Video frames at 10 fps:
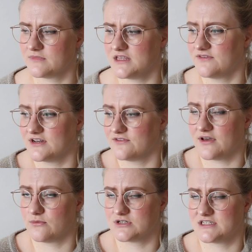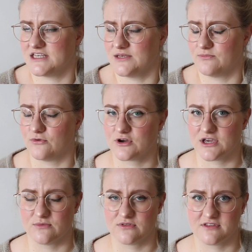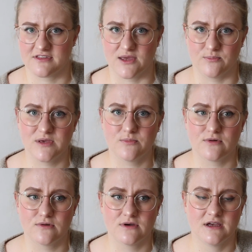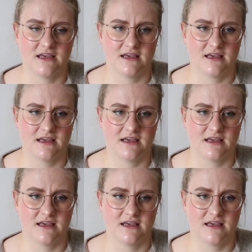even if I would keep working with the same people,